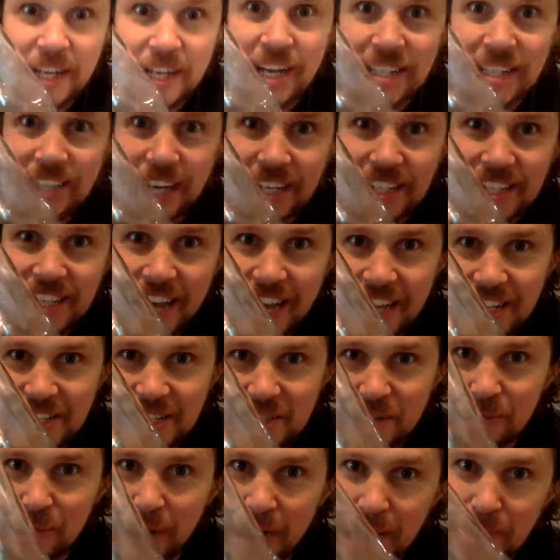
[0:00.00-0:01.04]
It's like Taste
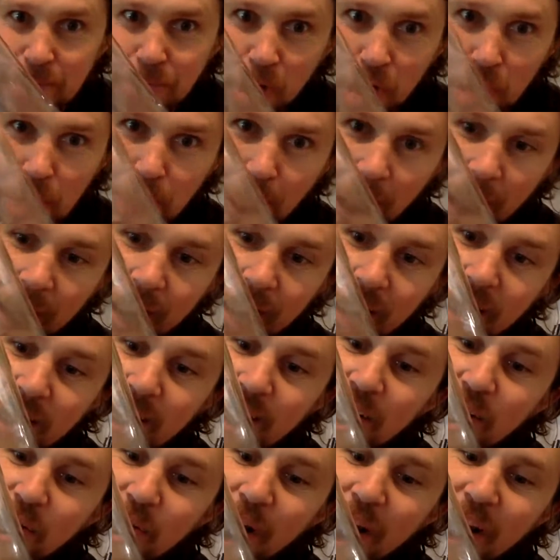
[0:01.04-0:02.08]
the Rainbow, but
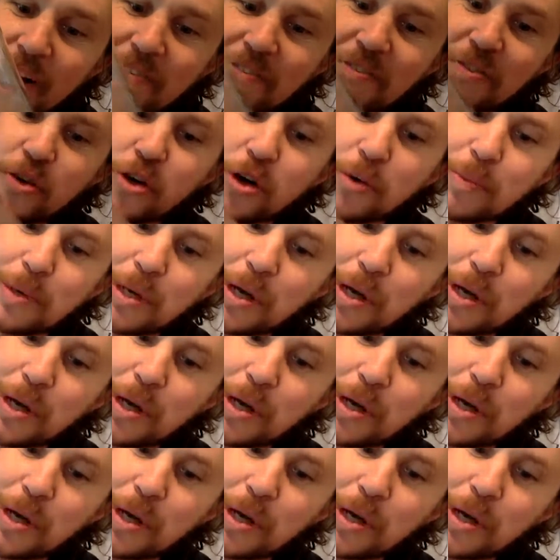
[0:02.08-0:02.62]
in grain form.